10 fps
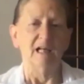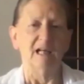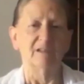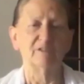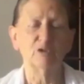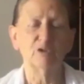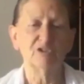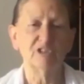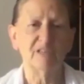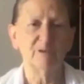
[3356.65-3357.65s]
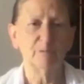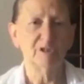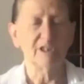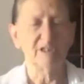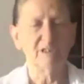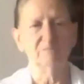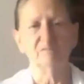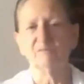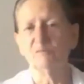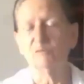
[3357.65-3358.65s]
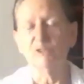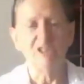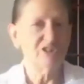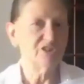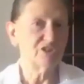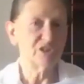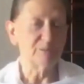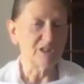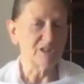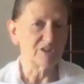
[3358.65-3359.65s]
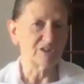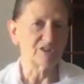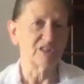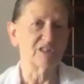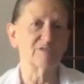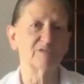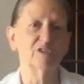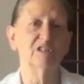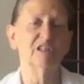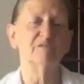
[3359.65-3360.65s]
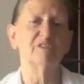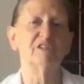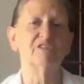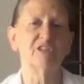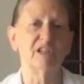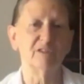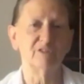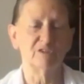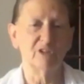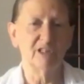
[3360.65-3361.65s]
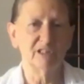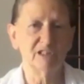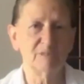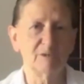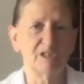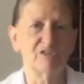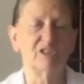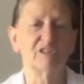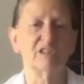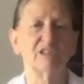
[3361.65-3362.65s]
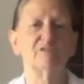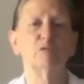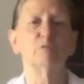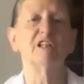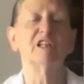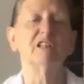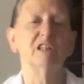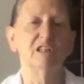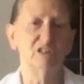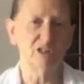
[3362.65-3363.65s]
And of course, everybody wishes to be successful and feels they have a right to be successful, but they need to